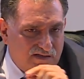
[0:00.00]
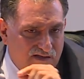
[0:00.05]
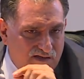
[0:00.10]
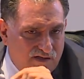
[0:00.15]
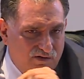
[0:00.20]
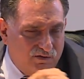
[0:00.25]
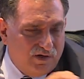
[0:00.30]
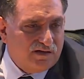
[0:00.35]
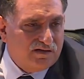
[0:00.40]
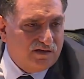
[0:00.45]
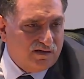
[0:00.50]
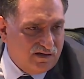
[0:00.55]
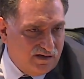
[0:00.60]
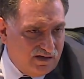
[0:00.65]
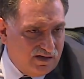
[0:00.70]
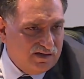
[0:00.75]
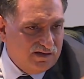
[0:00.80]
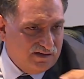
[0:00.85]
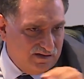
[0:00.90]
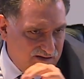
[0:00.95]
It should
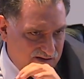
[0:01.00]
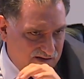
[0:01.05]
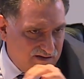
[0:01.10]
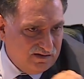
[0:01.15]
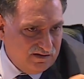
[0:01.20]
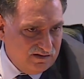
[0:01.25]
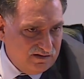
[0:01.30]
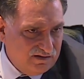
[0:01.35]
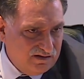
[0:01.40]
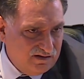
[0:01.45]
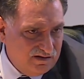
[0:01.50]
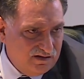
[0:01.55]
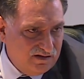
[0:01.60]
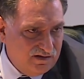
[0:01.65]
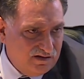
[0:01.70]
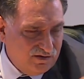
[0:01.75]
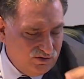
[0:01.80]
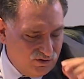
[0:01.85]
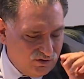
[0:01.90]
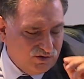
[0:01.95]
wage
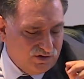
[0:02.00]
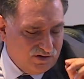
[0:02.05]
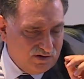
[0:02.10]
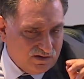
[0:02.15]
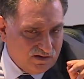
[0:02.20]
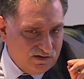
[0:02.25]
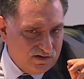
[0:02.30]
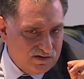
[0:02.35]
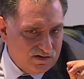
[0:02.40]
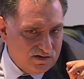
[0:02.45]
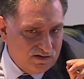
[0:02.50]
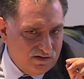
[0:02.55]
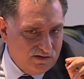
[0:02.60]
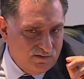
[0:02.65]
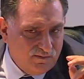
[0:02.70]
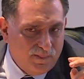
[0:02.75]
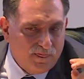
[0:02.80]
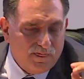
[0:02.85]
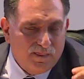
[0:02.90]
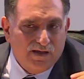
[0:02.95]
and
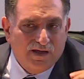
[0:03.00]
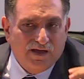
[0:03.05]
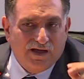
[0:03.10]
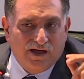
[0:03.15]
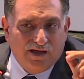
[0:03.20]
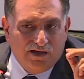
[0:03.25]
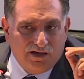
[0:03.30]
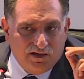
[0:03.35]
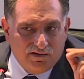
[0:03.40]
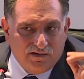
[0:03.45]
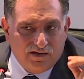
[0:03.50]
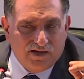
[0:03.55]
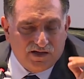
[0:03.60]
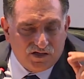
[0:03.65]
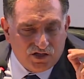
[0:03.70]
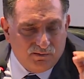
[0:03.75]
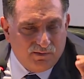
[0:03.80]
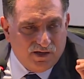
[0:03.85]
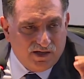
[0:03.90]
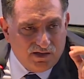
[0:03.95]
underline the main
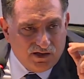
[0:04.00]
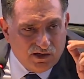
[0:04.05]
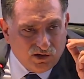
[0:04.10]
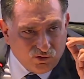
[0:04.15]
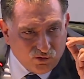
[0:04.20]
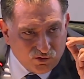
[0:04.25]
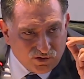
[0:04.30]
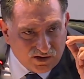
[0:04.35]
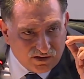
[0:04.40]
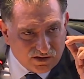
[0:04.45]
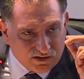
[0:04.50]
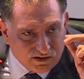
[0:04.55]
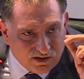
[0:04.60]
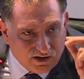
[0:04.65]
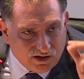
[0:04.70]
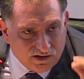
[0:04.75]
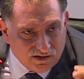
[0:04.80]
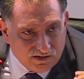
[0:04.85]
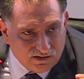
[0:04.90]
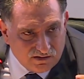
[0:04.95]
points of its
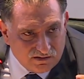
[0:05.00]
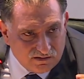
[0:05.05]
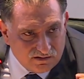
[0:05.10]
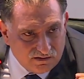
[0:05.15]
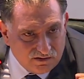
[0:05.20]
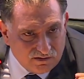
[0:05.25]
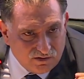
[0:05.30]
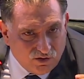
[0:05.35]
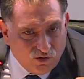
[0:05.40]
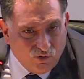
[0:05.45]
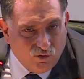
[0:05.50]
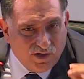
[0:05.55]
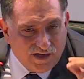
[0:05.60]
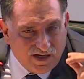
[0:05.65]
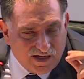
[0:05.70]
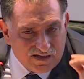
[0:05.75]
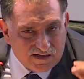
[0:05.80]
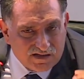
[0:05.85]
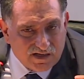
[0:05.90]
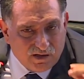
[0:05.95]
national
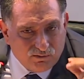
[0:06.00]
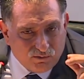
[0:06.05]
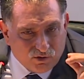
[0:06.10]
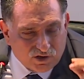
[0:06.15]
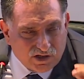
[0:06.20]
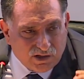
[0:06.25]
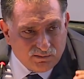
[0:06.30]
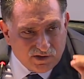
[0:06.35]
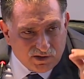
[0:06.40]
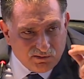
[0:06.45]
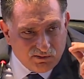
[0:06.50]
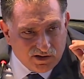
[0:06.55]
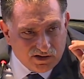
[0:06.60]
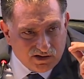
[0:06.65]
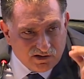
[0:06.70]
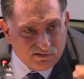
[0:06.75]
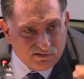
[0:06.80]
struggle.